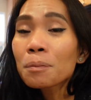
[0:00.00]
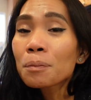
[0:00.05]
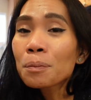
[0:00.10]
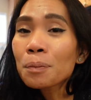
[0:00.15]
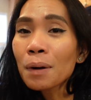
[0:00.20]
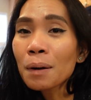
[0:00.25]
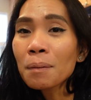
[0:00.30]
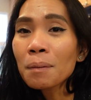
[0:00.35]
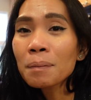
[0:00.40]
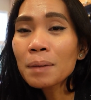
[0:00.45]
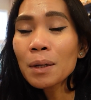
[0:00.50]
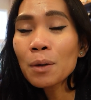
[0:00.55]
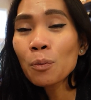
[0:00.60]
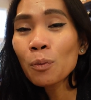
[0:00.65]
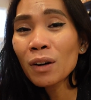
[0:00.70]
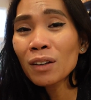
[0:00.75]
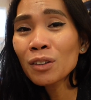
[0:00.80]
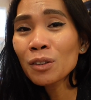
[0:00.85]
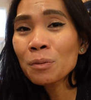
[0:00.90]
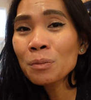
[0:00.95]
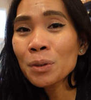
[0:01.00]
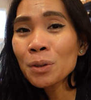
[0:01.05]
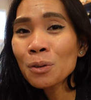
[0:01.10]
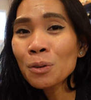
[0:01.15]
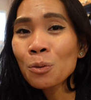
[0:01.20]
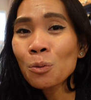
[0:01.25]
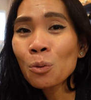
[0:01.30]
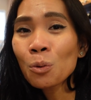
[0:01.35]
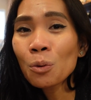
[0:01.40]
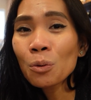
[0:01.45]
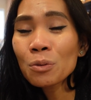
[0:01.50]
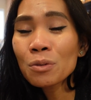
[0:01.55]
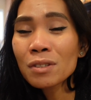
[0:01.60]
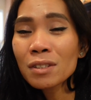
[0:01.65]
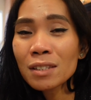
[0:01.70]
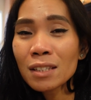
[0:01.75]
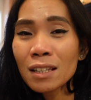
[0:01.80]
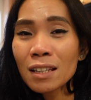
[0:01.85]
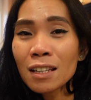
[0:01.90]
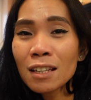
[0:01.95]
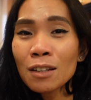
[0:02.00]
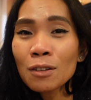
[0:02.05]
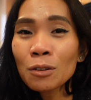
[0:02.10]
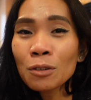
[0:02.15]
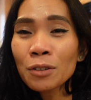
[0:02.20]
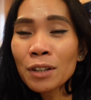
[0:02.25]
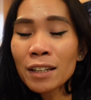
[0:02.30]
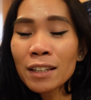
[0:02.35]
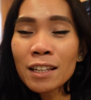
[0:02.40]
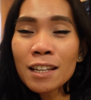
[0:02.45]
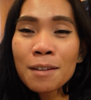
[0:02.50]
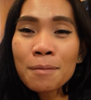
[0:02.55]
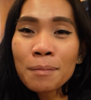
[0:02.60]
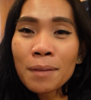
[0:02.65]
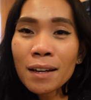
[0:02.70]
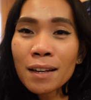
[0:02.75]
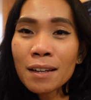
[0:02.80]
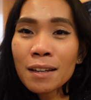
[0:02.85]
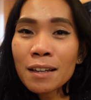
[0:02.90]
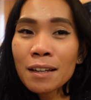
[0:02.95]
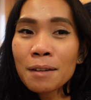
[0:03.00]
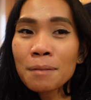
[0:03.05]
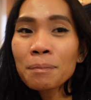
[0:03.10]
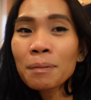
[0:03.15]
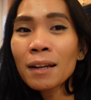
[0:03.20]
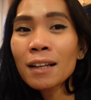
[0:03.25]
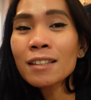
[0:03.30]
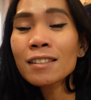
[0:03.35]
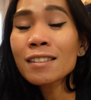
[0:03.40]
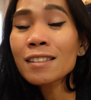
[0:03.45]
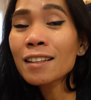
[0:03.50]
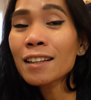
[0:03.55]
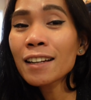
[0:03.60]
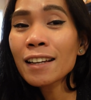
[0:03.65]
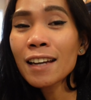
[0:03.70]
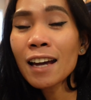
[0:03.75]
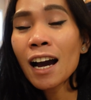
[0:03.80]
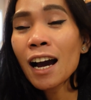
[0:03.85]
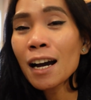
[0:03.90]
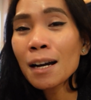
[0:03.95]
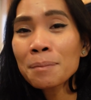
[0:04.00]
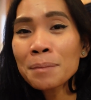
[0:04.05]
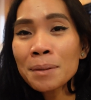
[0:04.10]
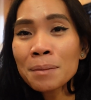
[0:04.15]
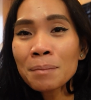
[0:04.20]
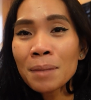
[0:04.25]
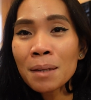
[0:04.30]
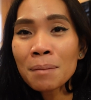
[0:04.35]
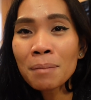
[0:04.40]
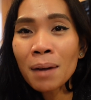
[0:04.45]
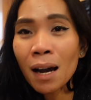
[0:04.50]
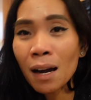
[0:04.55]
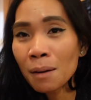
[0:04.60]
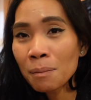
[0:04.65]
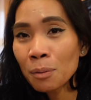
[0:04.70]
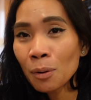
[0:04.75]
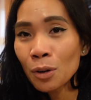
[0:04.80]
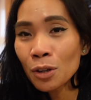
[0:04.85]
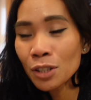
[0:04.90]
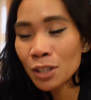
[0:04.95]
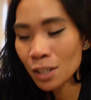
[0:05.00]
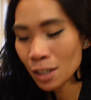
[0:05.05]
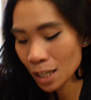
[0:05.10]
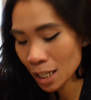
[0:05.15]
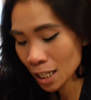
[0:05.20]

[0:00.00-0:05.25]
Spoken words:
Probably one of you see already my plants that I have in my back porch.